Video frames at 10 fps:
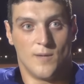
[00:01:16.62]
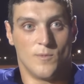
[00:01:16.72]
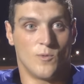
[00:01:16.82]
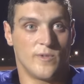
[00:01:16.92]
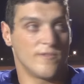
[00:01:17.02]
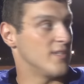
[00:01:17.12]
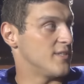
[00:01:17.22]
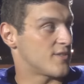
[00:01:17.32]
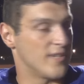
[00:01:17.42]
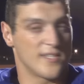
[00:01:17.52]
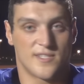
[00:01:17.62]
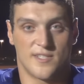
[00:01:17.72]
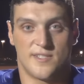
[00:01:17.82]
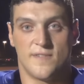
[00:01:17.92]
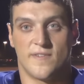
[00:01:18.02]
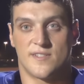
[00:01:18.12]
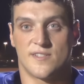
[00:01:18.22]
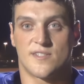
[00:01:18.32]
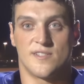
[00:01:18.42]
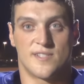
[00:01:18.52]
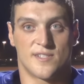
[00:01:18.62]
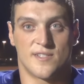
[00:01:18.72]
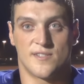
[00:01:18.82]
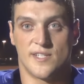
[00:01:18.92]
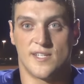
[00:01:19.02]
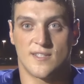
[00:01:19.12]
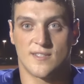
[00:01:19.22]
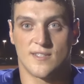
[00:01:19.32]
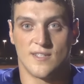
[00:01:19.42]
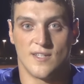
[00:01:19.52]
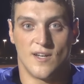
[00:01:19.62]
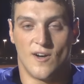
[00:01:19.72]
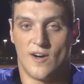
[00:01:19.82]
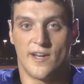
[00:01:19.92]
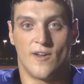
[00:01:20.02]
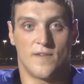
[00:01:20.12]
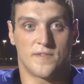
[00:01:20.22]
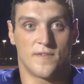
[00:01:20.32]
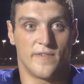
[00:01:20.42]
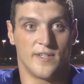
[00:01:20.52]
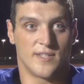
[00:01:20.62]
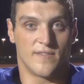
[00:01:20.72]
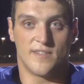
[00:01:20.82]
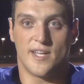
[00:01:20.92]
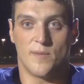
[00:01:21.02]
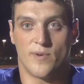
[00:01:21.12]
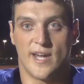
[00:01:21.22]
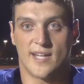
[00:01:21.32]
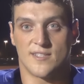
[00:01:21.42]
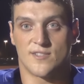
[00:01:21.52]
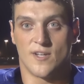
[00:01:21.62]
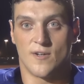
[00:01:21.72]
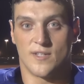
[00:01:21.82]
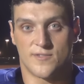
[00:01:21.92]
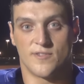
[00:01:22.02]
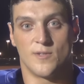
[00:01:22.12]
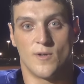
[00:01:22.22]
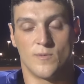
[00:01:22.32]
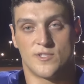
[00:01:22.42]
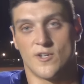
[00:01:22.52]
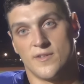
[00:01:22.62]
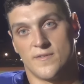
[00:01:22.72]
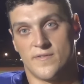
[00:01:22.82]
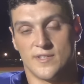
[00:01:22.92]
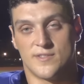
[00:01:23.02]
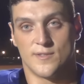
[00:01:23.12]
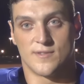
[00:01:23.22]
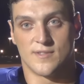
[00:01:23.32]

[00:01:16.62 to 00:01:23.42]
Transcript: um, what we really stress as a defense is consistency on and off the field every day at practice, so that's really what we show on the field too.